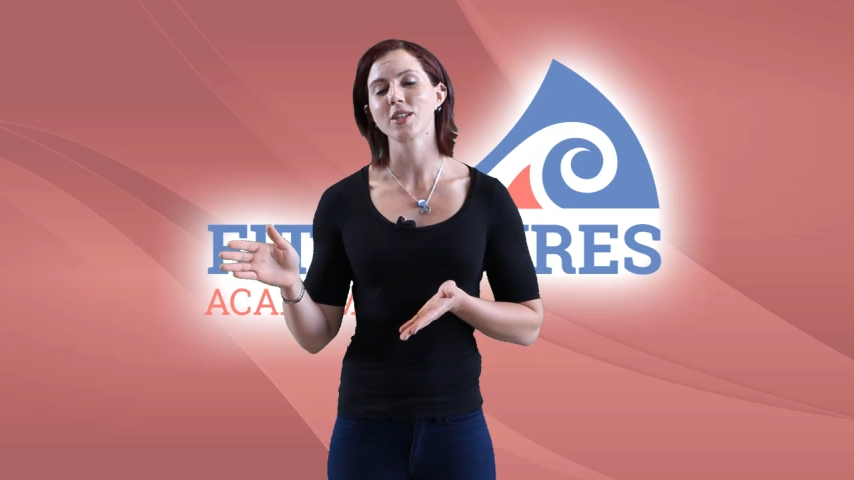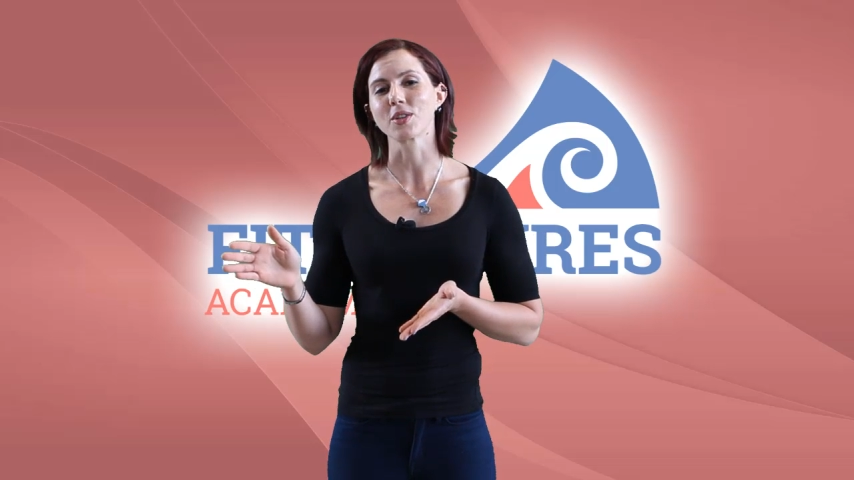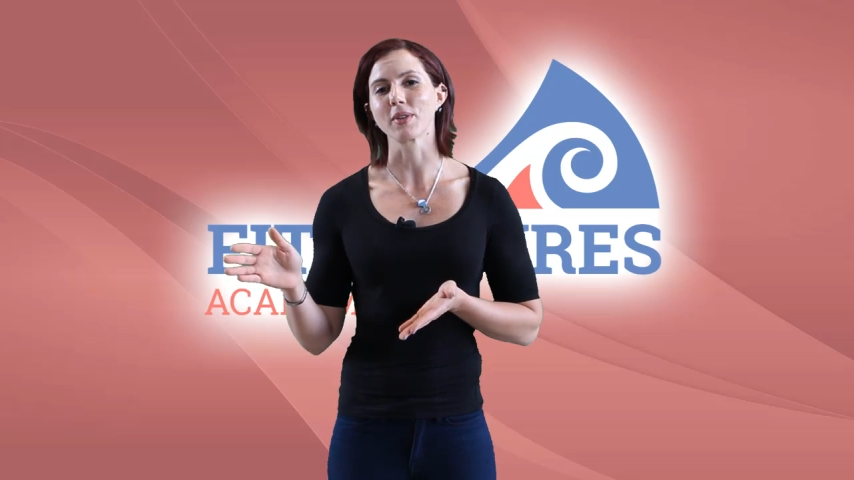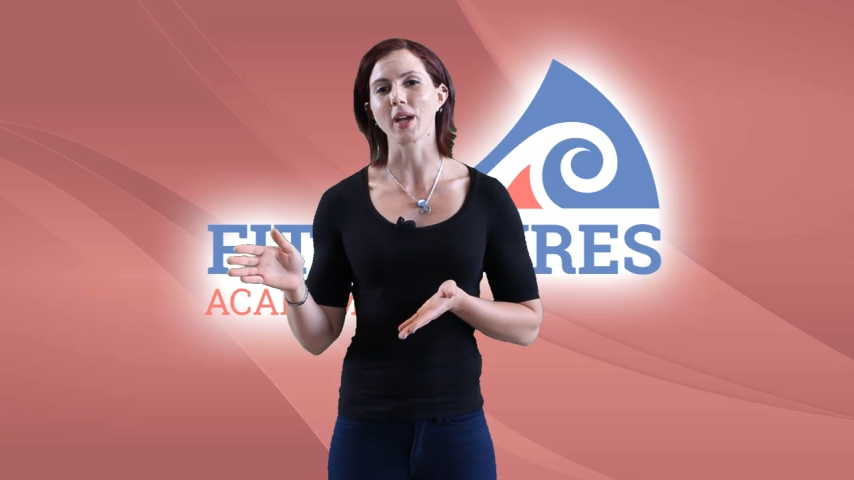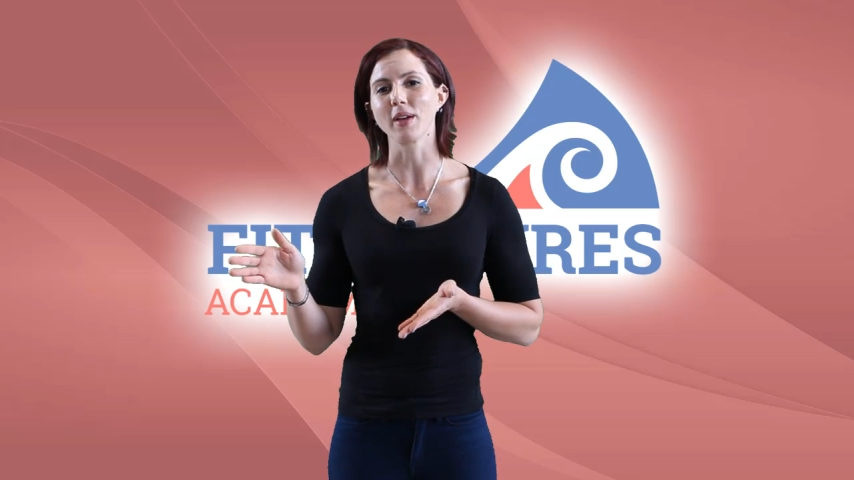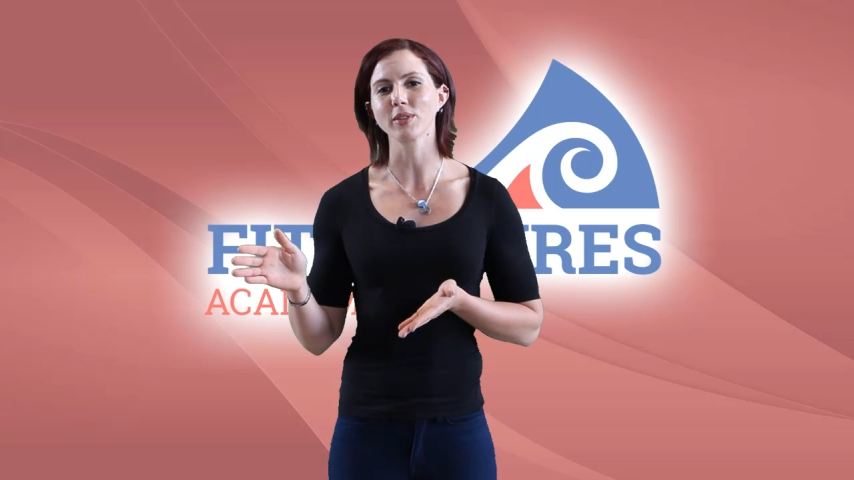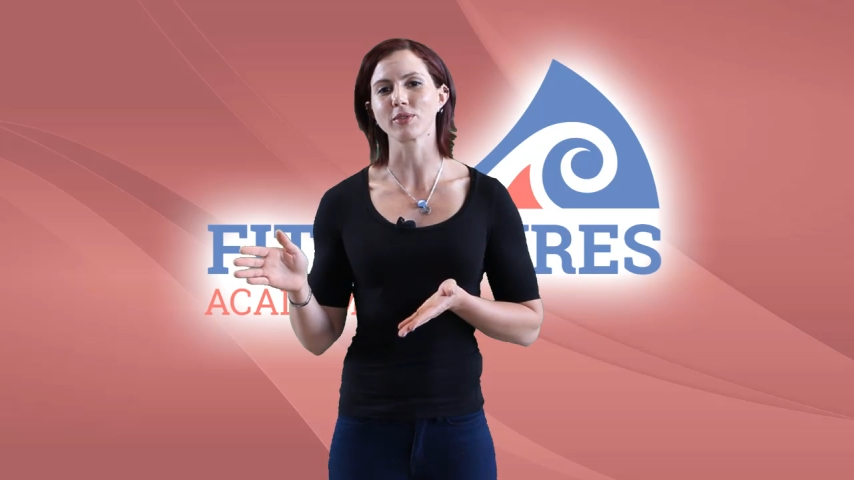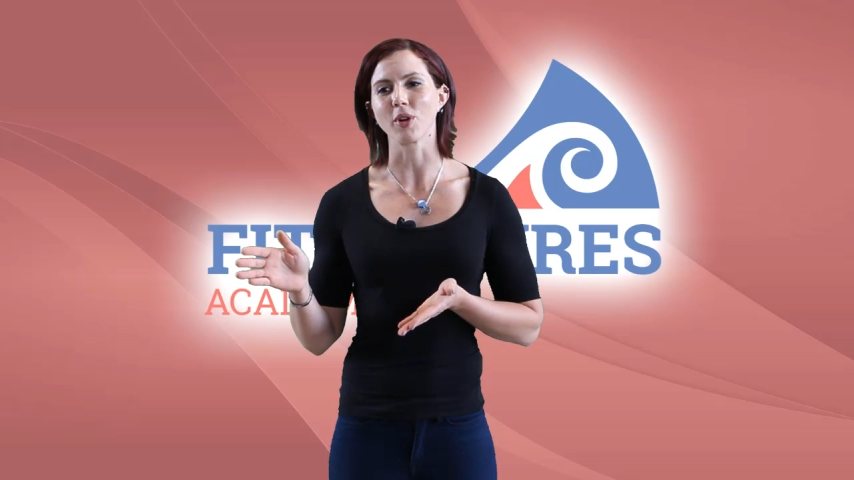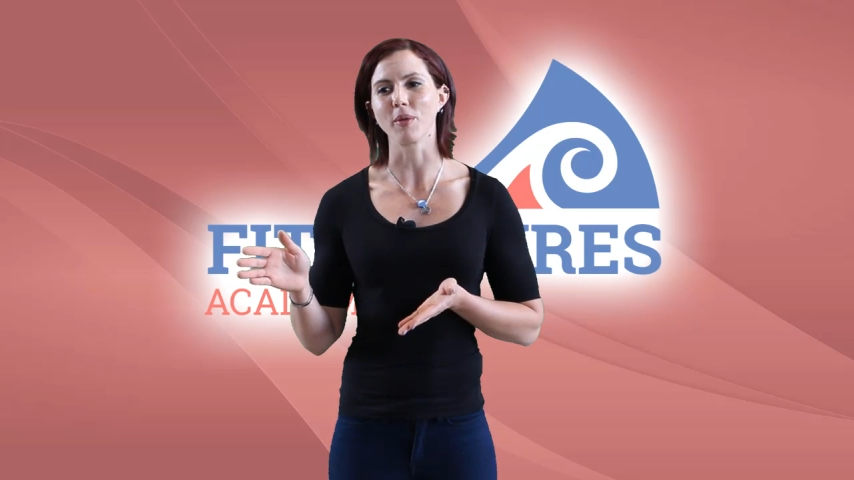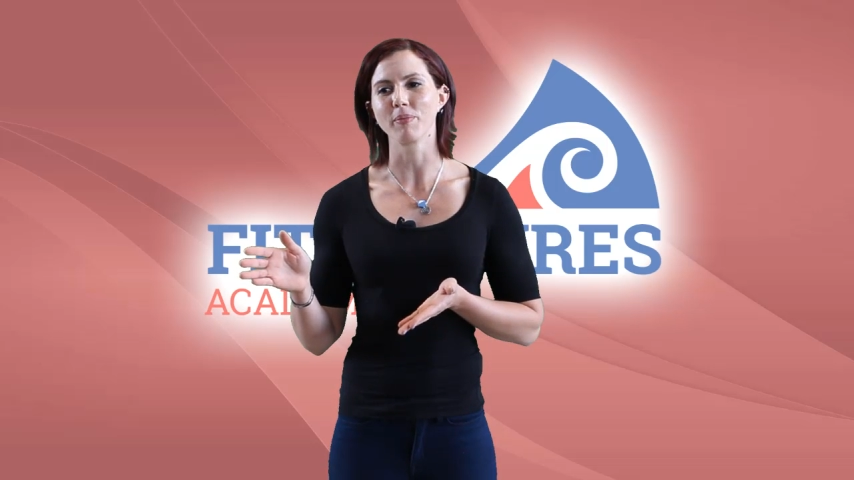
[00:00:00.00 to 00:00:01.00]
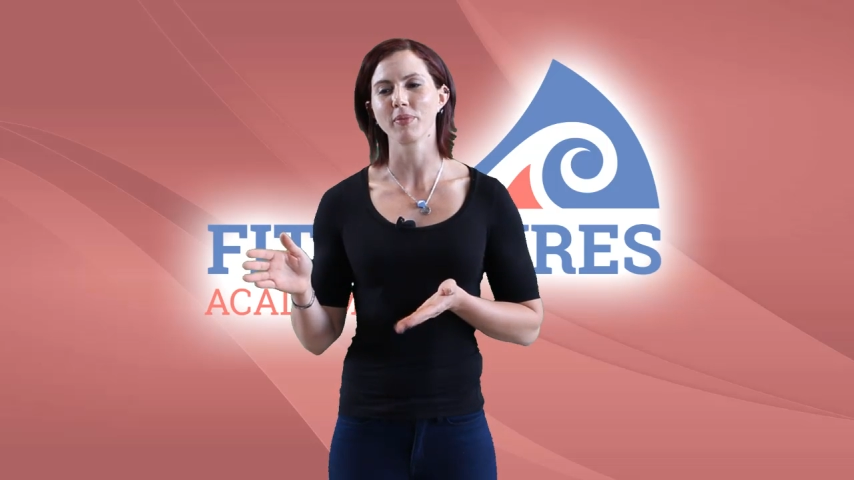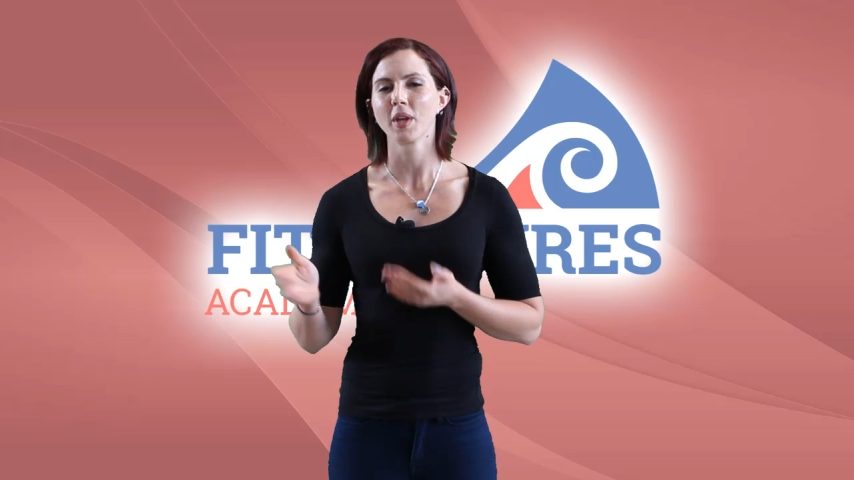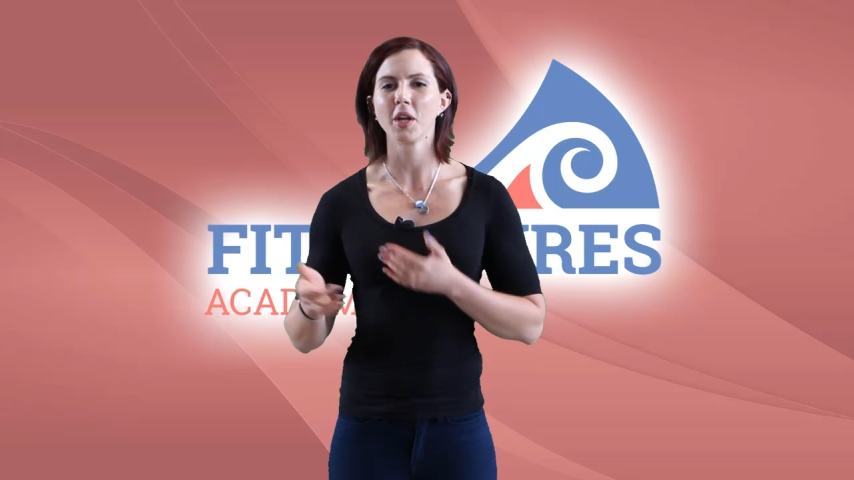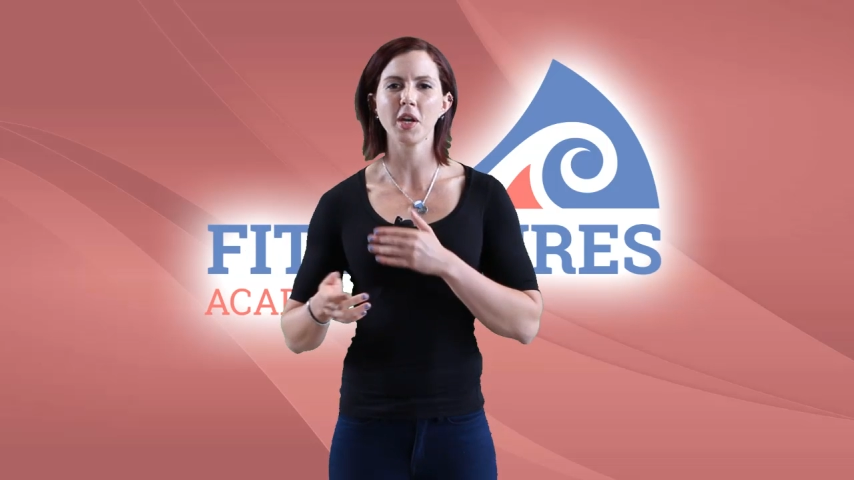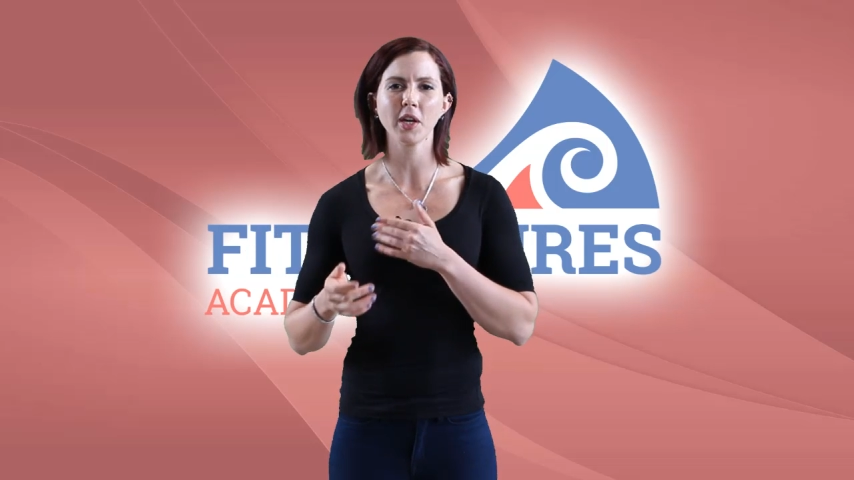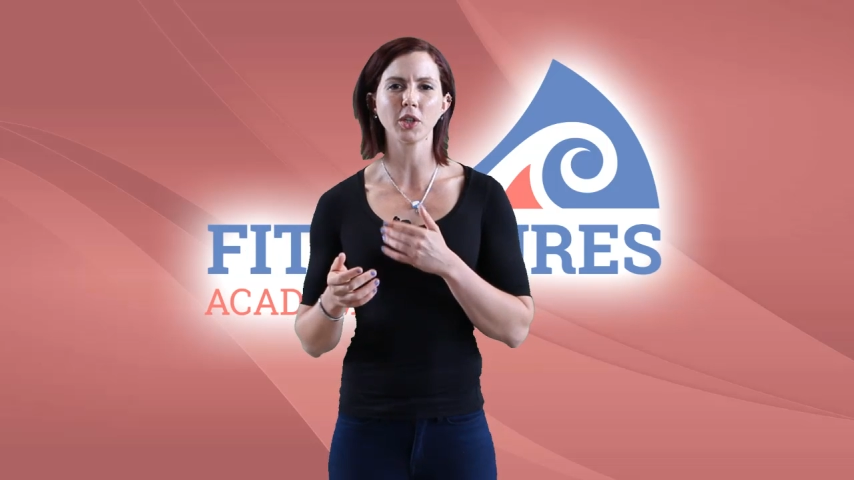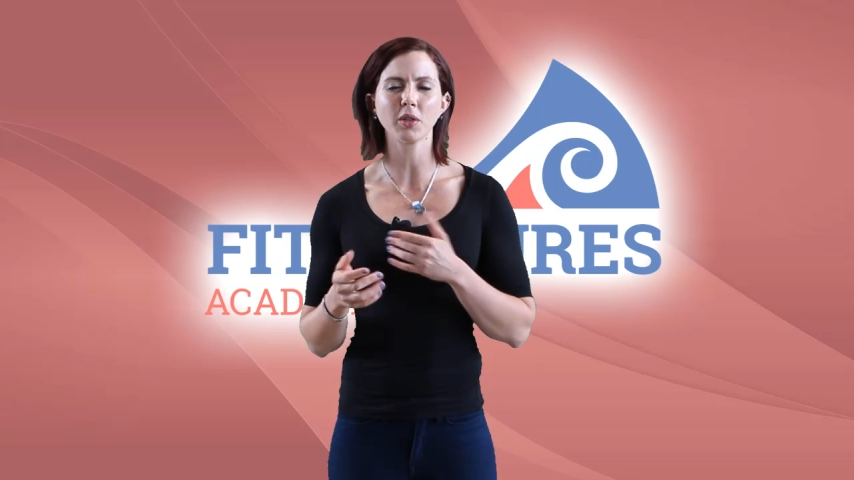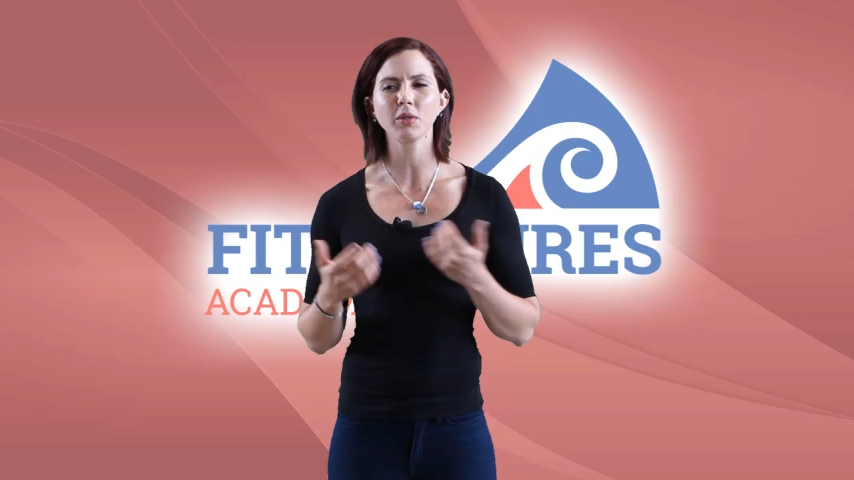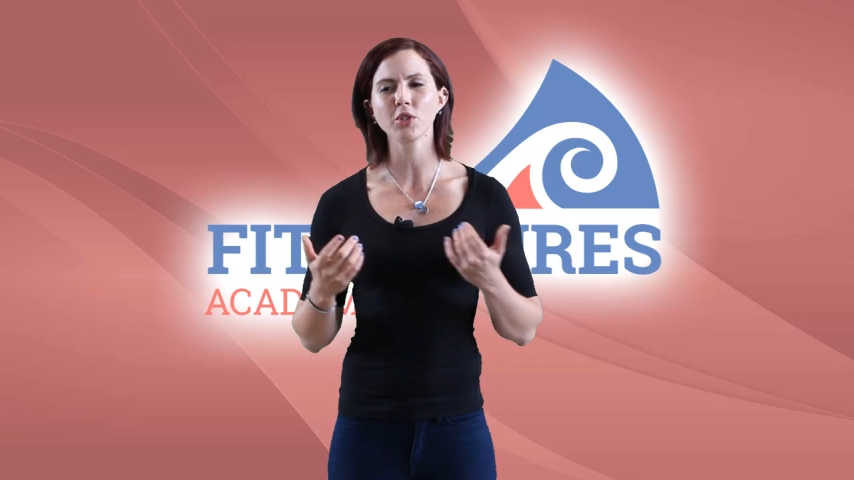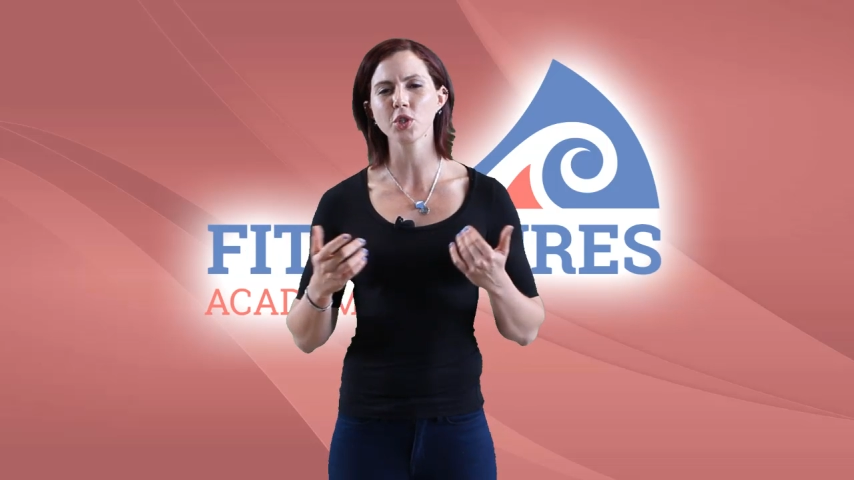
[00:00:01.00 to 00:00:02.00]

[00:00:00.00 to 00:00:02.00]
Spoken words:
to recover from. A niggle,